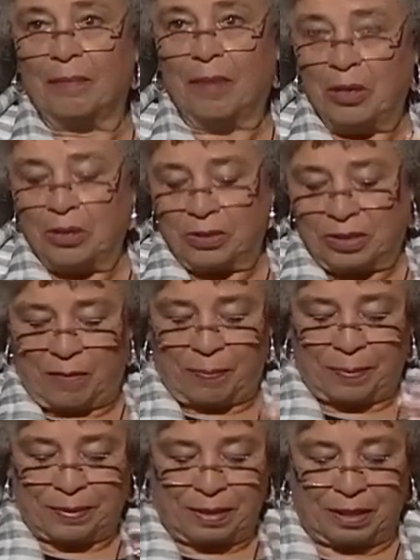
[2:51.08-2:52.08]
a mode
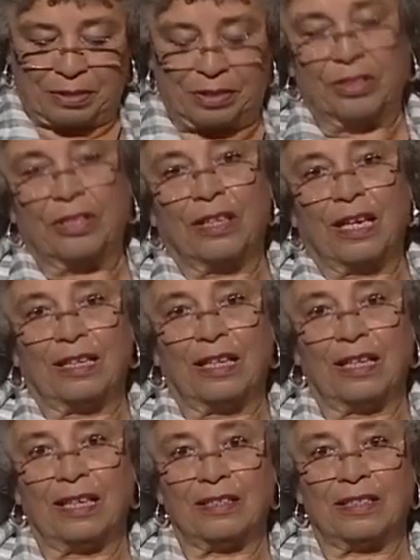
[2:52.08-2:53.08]
of production
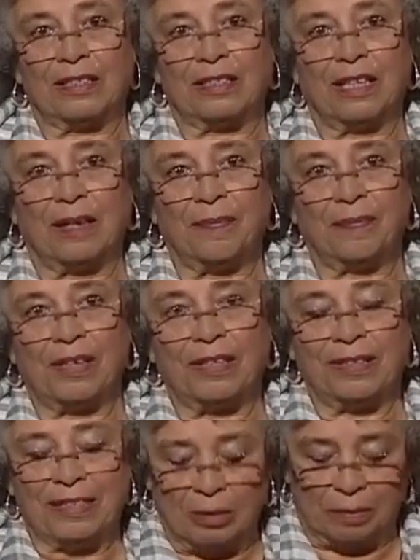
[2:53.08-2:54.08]
that has
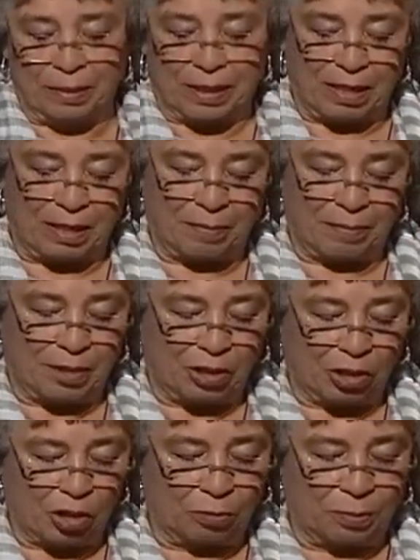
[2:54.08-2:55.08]
indeed
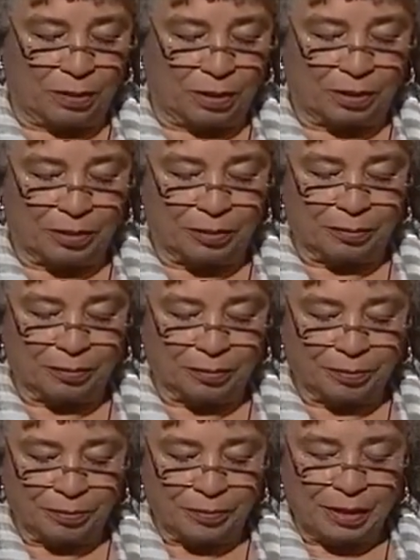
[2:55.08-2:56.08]
become global.
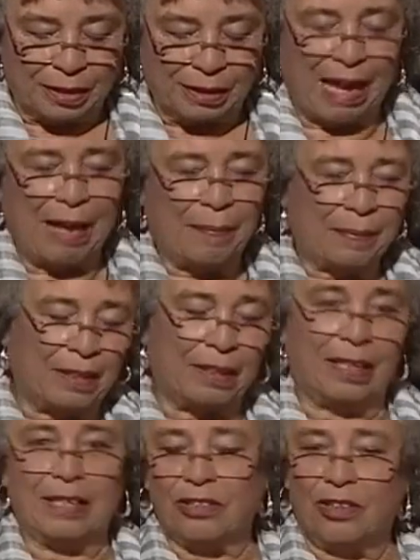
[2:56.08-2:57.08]

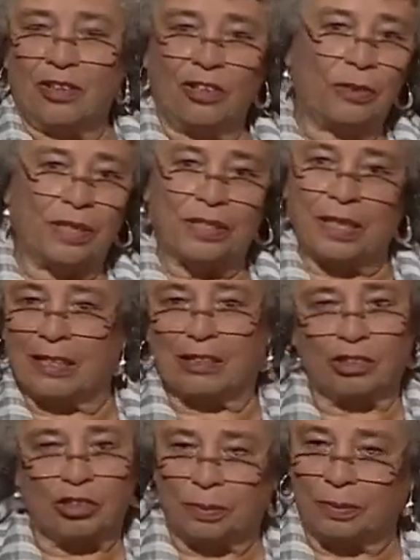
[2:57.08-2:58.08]
Capital has always
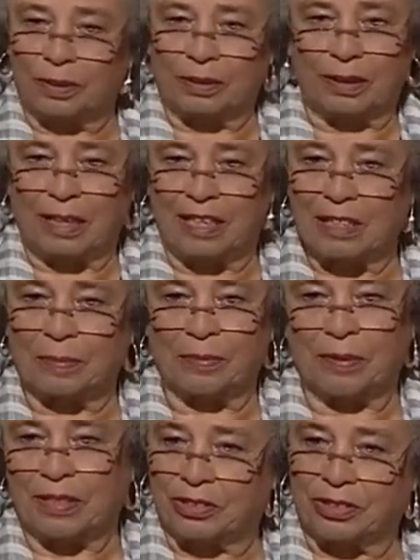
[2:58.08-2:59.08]
had global
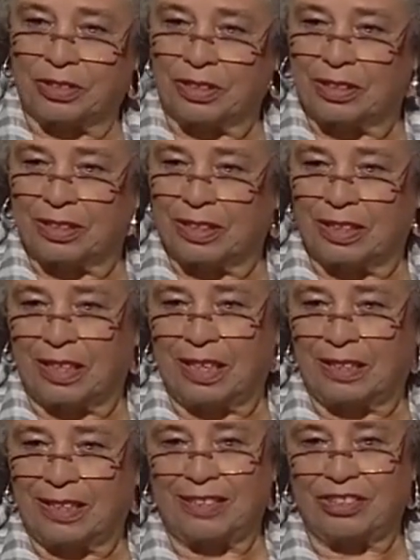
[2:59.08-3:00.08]
aspirations,
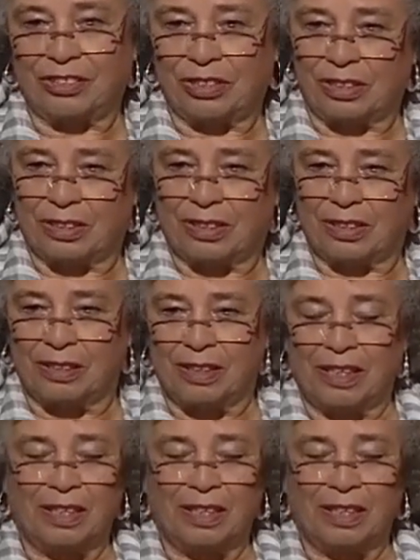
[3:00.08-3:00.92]
and I should